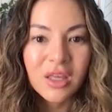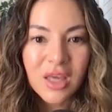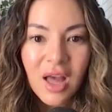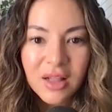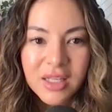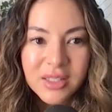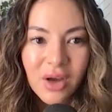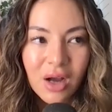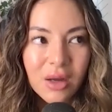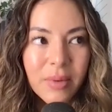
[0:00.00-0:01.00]
Yeah, let's
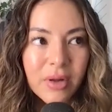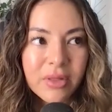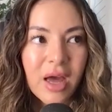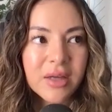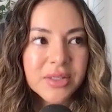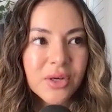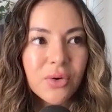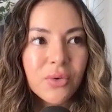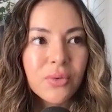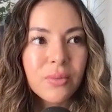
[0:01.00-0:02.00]
talk about that.
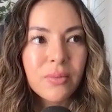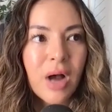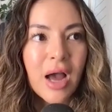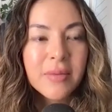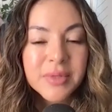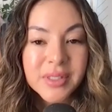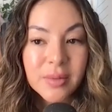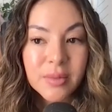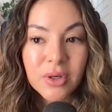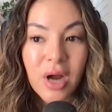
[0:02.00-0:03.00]
So I'm
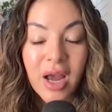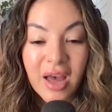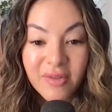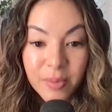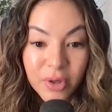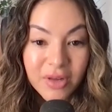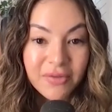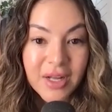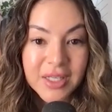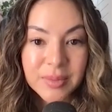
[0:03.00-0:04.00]
similar. I have a pretty
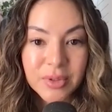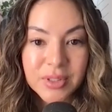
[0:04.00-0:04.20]
flexible